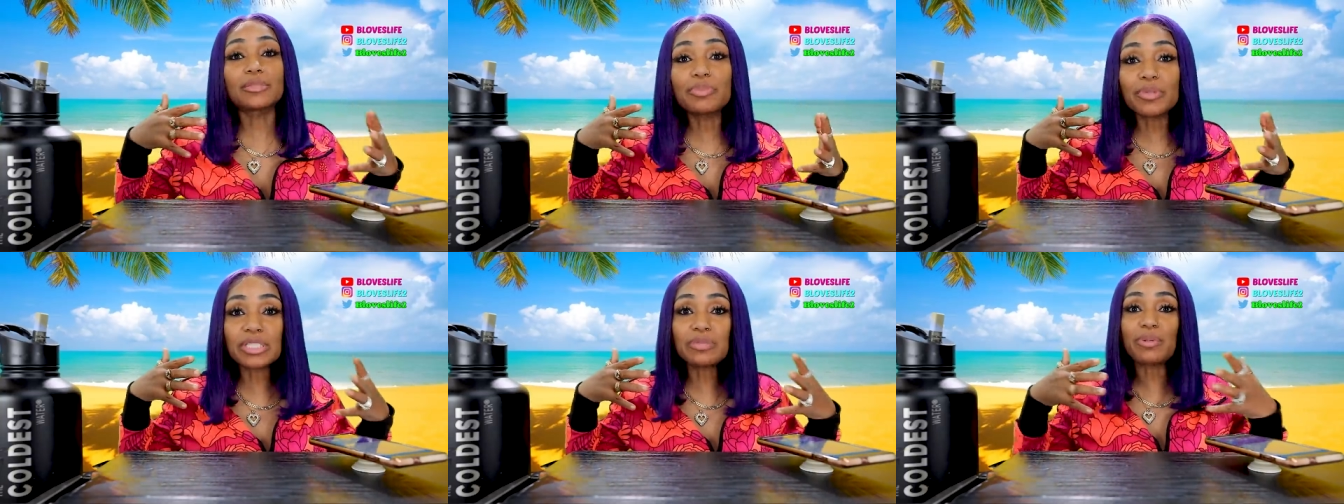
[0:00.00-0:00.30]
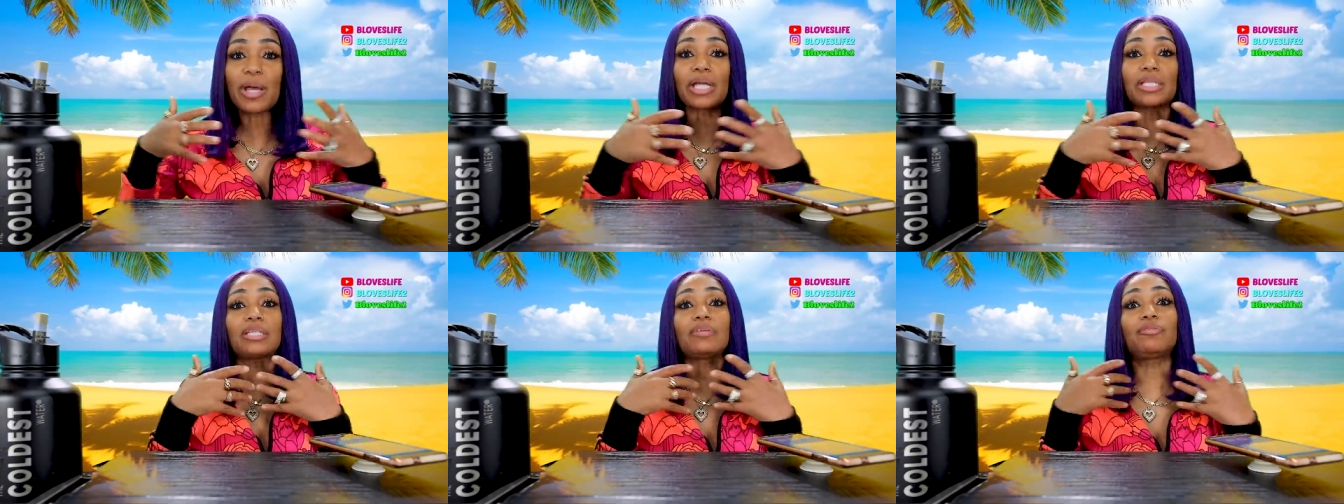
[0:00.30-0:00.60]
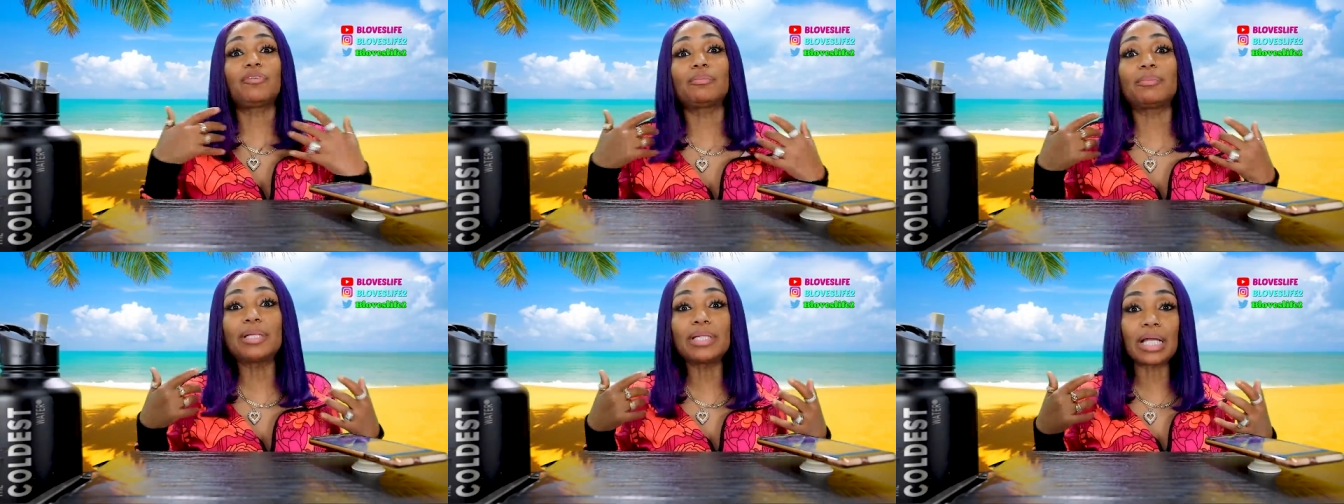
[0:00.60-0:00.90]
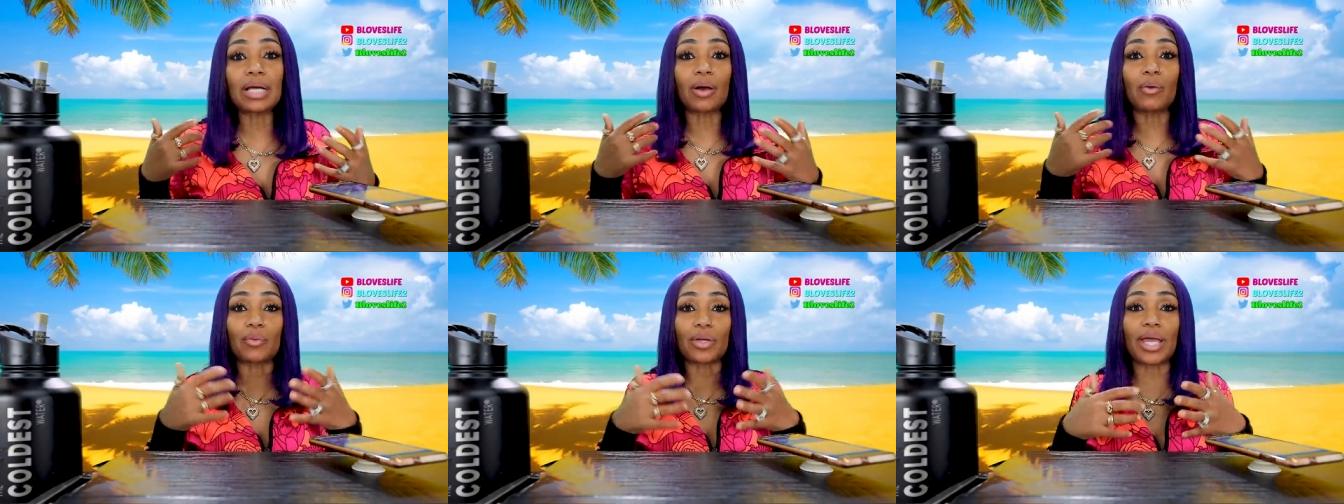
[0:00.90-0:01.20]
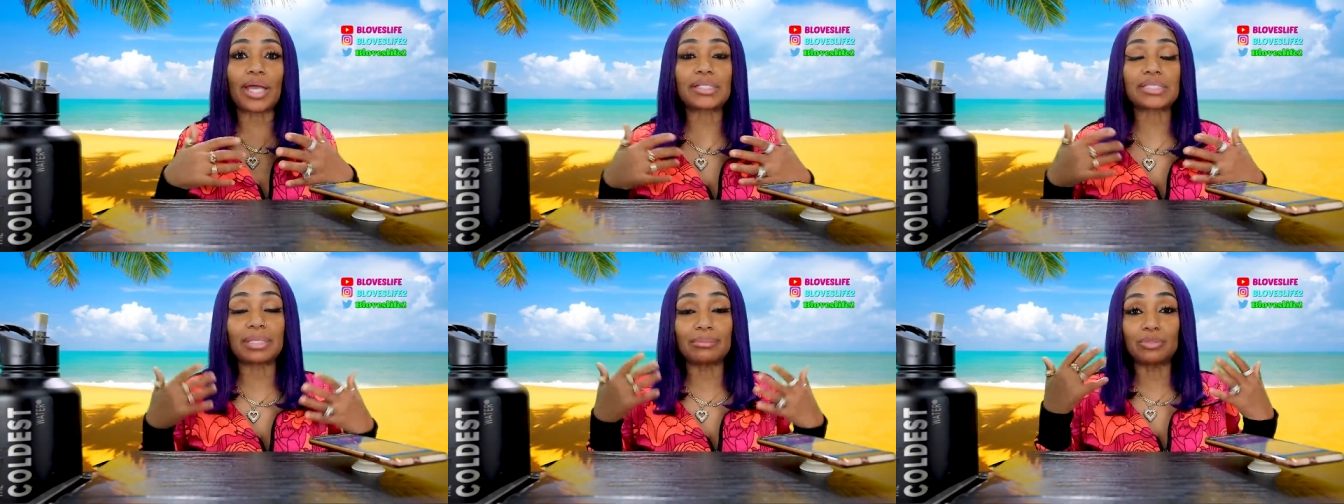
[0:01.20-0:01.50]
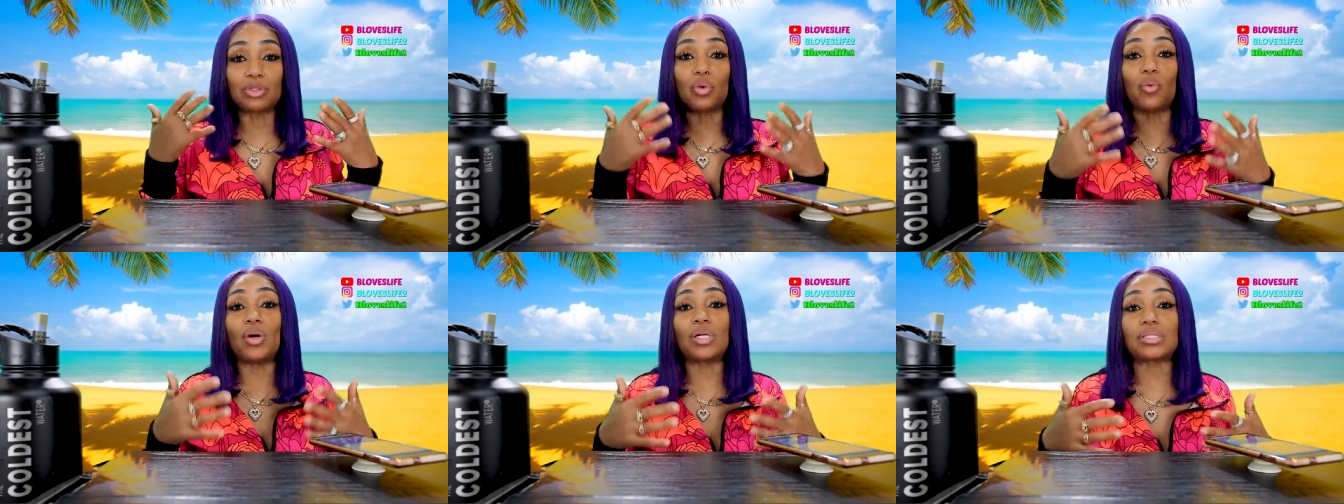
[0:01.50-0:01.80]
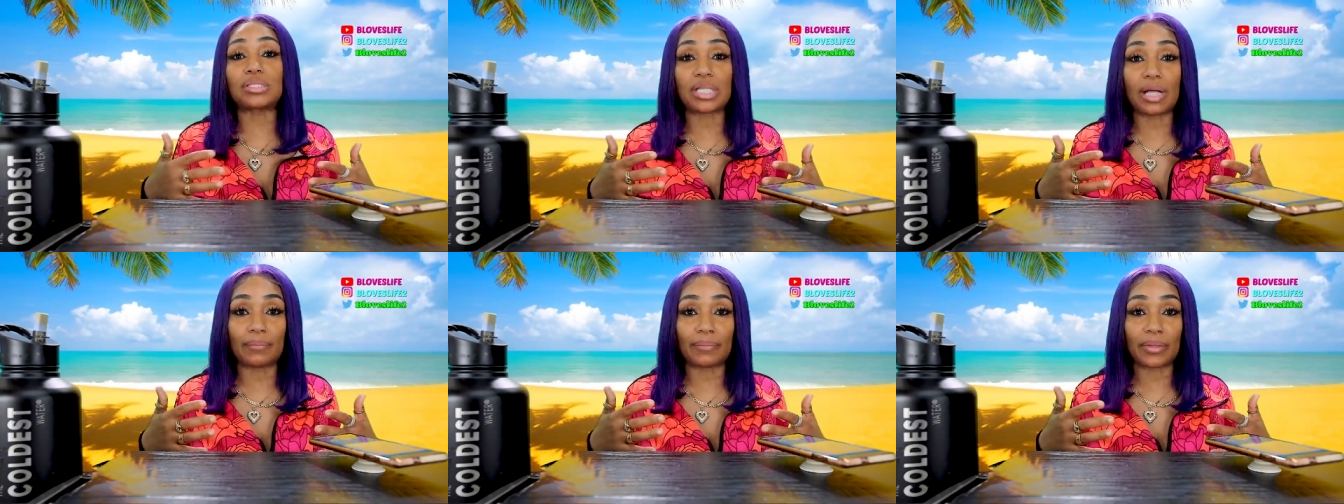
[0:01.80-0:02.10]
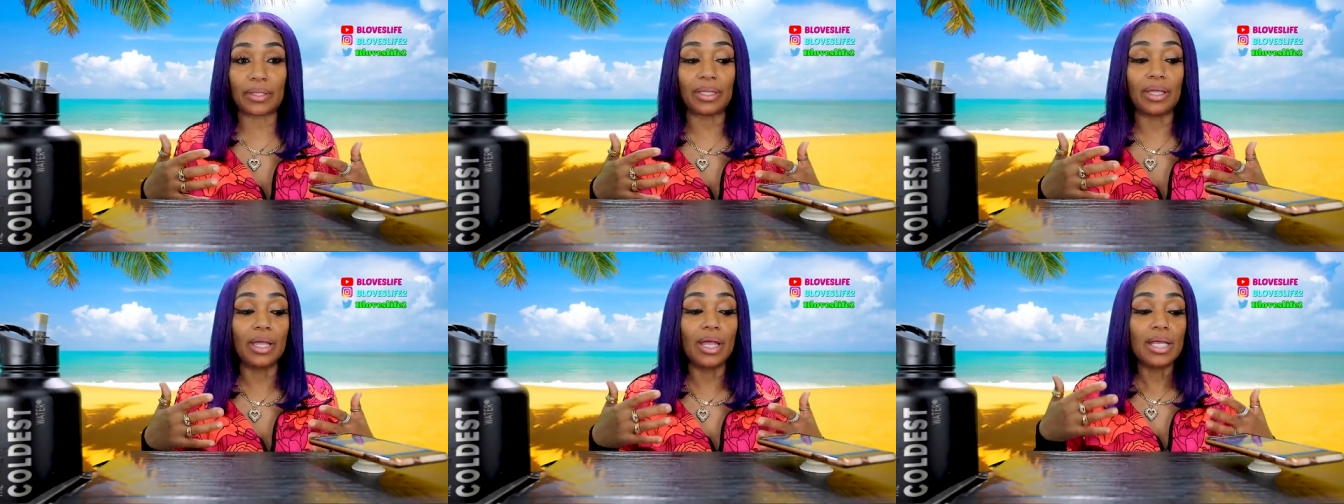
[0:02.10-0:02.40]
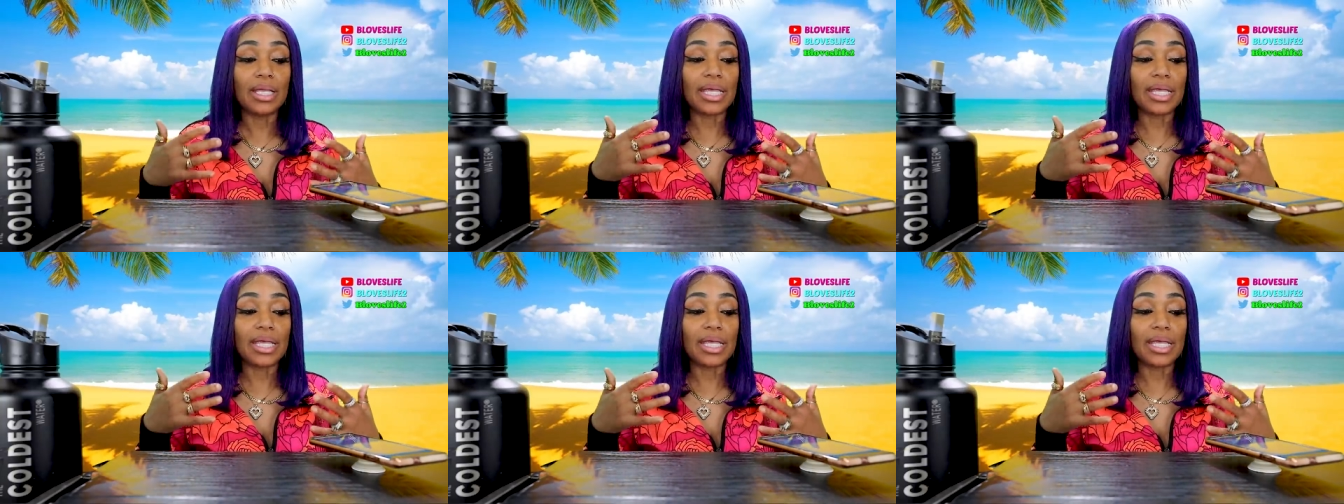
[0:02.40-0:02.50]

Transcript: perspective for me like okay because i'm doing something